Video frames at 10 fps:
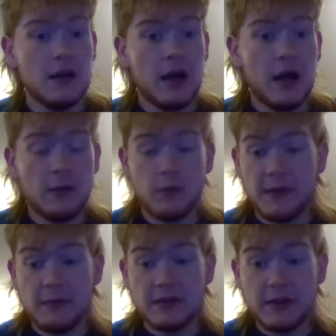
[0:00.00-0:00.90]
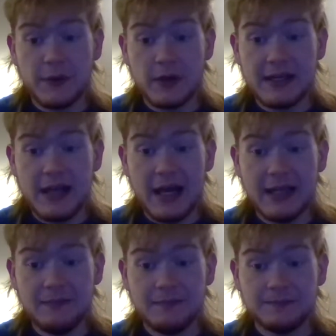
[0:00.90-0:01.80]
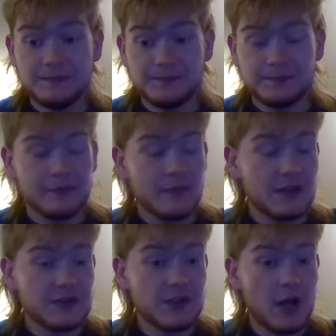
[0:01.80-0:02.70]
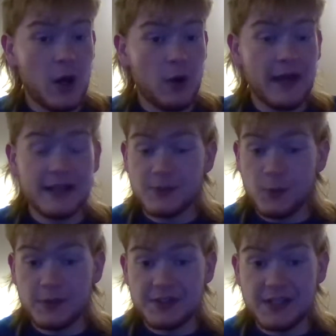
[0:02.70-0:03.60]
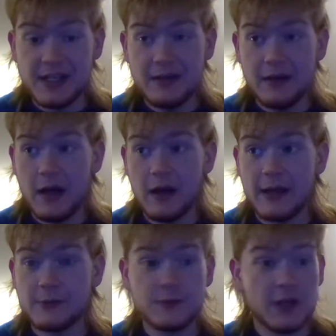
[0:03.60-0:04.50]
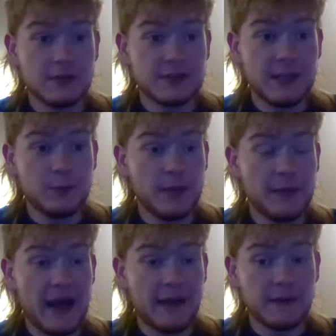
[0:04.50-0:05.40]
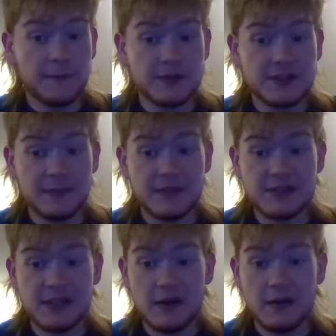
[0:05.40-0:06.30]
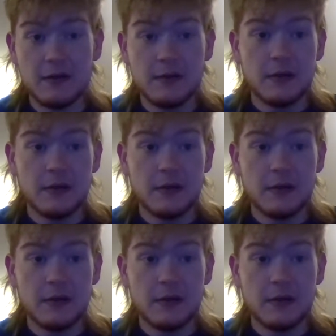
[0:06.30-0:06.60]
Will be running the 39. So that's cool to see. Andrew Tuttle's team will be back for the first time this year.